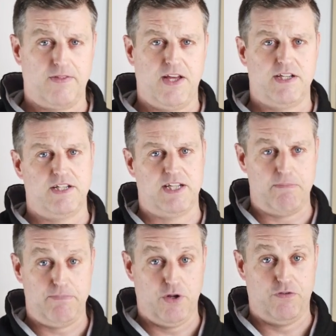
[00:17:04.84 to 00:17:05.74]
this is a
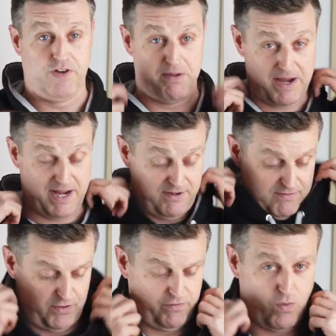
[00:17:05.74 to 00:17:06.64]
beautifully made,
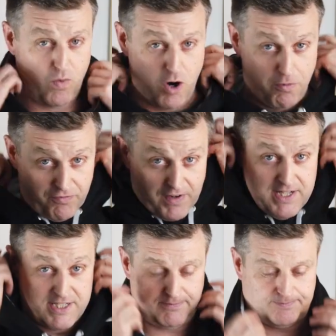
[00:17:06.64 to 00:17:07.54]
lovely warm
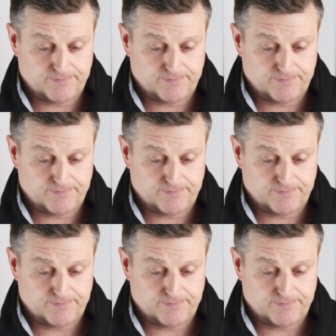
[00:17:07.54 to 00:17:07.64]
fleece.